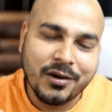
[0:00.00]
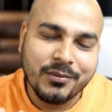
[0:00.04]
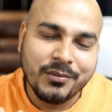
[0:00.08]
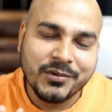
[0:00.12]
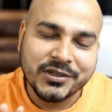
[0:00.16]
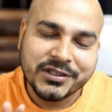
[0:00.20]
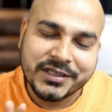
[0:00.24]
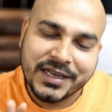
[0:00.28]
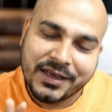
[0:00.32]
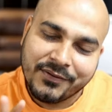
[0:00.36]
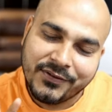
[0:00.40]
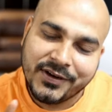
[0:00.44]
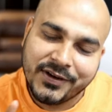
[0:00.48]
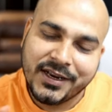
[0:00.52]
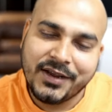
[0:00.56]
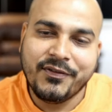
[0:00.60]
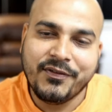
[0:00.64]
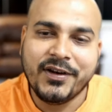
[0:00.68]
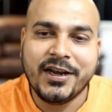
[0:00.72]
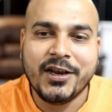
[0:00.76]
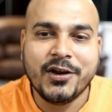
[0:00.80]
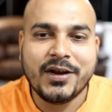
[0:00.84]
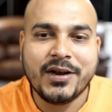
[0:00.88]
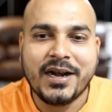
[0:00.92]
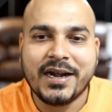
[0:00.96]
almost every
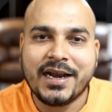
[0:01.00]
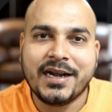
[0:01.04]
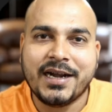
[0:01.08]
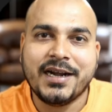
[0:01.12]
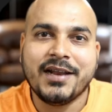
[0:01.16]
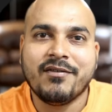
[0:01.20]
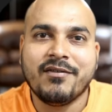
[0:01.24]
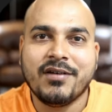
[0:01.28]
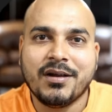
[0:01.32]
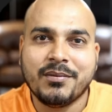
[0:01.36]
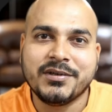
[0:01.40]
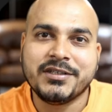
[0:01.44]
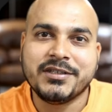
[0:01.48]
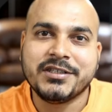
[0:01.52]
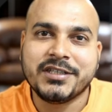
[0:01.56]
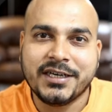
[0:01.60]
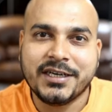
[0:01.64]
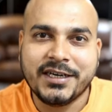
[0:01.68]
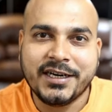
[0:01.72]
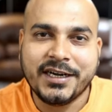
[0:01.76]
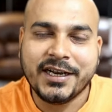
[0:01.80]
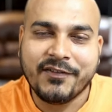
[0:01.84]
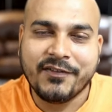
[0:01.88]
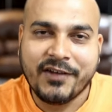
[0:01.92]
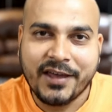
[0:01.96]
video that I develop in
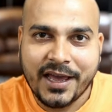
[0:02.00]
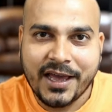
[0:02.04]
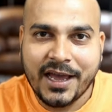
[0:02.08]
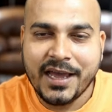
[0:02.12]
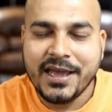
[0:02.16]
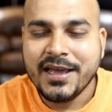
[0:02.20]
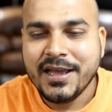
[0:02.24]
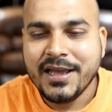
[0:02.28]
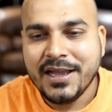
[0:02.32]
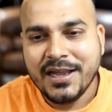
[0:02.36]
generative AI,